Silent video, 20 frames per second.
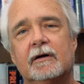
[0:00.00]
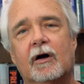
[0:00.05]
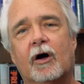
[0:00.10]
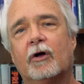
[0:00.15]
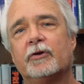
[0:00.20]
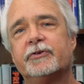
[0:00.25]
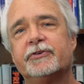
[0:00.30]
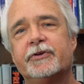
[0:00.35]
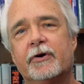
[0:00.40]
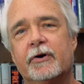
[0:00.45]

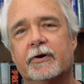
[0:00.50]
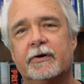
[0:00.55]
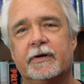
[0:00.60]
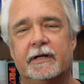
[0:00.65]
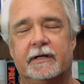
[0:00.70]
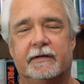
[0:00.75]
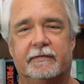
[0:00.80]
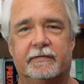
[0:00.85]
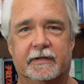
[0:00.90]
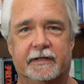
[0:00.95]

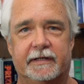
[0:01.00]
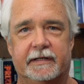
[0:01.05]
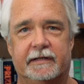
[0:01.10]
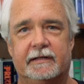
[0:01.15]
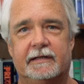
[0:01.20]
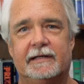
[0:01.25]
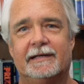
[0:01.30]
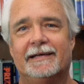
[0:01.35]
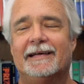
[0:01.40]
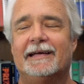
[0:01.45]
Alternatively,
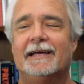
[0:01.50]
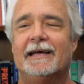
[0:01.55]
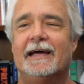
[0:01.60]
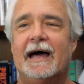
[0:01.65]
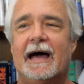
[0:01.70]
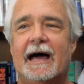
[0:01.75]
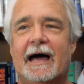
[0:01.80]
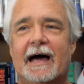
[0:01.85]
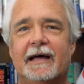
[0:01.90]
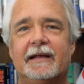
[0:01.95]

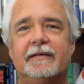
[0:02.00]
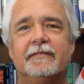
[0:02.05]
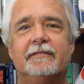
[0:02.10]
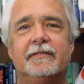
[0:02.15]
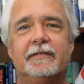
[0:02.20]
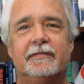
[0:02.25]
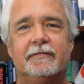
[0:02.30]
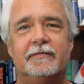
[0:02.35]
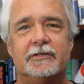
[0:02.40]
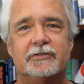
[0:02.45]

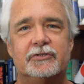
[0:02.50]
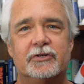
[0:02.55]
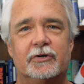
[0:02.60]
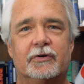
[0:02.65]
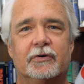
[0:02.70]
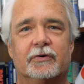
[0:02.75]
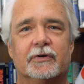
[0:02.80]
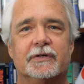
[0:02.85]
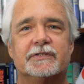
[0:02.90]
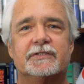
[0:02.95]
had the
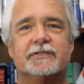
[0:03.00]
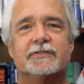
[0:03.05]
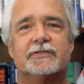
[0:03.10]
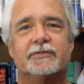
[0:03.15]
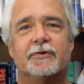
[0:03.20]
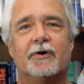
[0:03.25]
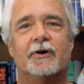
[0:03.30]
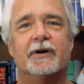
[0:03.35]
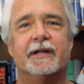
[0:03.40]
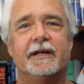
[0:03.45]
journalists
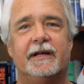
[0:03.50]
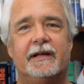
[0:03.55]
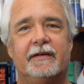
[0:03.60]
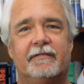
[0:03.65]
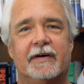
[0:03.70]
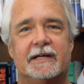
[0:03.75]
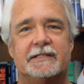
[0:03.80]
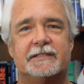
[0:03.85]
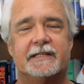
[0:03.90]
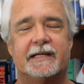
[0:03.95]
started
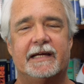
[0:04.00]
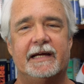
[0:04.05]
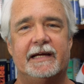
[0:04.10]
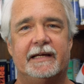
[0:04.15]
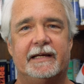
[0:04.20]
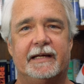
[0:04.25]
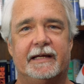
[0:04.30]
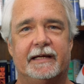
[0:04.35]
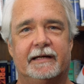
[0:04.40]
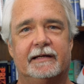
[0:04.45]

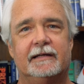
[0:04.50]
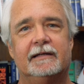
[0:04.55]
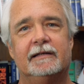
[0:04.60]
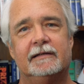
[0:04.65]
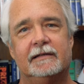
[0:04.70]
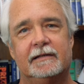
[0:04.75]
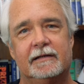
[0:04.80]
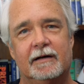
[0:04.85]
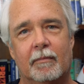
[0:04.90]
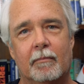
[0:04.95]
investigating
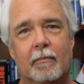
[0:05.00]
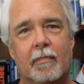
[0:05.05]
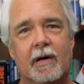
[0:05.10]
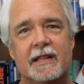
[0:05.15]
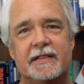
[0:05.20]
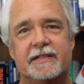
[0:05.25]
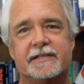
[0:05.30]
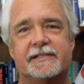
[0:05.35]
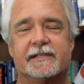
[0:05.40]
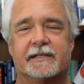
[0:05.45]

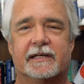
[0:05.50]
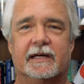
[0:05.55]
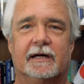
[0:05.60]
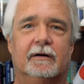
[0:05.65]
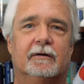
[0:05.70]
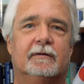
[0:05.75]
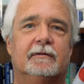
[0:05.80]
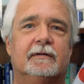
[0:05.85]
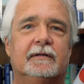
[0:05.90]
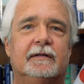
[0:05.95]
months ago
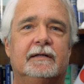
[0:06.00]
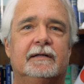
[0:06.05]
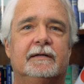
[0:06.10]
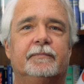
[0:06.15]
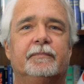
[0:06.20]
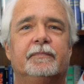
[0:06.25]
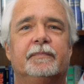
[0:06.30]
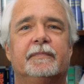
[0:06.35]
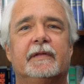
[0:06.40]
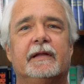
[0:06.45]

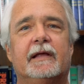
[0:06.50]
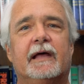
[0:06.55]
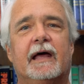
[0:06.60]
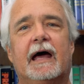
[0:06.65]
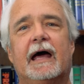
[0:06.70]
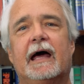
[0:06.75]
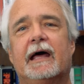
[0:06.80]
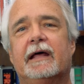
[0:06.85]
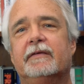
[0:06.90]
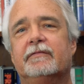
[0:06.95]

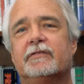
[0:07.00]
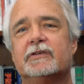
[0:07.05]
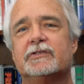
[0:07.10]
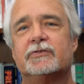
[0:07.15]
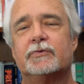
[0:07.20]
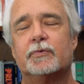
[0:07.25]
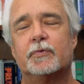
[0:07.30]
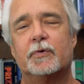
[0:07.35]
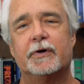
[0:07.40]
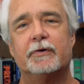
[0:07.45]
and the
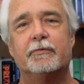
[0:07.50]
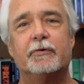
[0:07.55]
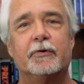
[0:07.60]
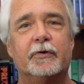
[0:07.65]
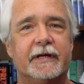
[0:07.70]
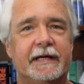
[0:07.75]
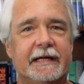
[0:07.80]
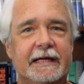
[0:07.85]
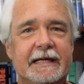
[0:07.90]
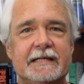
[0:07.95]
story
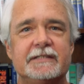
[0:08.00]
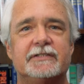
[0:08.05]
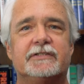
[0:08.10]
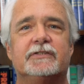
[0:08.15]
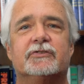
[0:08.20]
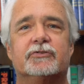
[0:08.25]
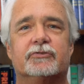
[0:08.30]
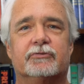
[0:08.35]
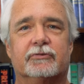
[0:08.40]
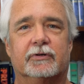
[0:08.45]
really
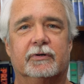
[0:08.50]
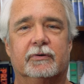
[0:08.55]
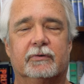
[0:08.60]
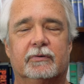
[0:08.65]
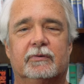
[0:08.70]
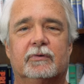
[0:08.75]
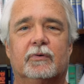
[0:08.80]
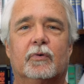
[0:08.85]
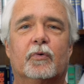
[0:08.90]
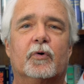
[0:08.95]
isn't true,
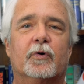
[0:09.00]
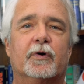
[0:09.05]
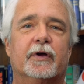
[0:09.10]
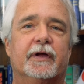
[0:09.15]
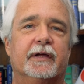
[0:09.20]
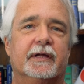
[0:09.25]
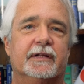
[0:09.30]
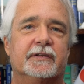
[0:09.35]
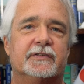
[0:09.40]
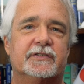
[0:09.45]
or
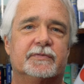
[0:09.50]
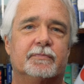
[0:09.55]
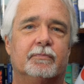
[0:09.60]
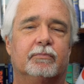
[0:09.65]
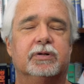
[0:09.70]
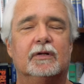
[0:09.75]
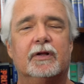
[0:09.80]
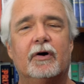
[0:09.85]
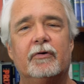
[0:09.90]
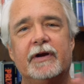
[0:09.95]
it's
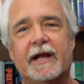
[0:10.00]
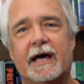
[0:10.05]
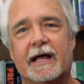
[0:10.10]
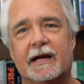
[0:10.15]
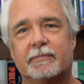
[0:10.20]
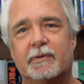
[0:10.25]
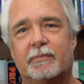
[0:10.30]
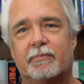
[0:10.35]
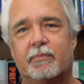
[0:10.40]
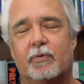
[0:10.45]
blown
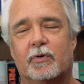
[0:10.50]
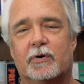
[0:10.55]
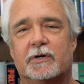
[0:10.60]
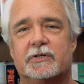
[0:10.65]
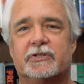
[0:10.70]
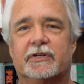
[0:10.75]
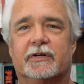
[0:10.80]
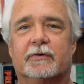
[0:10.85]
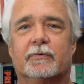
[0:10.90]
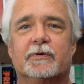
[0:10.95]
out of
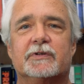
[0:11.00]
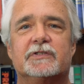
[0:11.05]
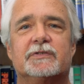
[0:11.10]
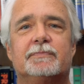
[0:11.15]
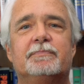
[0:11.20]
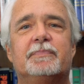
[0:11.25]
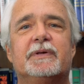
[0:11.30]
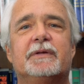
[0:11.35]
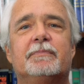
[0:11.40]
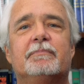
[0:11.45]
proportion or it's
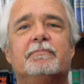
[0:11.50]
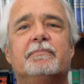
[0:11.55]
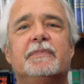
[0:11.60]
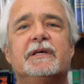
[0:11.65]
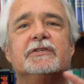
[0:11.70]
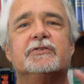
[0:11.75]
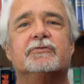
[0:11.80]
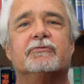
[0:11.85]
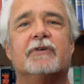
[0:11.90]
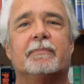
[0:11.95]
been
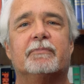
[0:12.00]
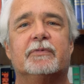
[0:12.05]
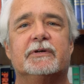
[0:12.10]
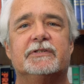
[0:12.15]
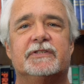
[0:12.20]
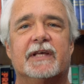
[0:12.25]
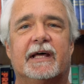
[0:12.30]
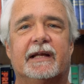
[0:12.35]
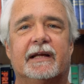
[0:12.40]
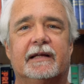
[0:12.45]

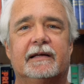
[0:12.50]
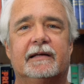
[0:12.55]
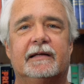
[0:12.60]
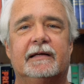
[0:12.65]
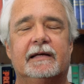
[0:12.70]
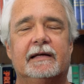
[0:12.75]
misrepresented.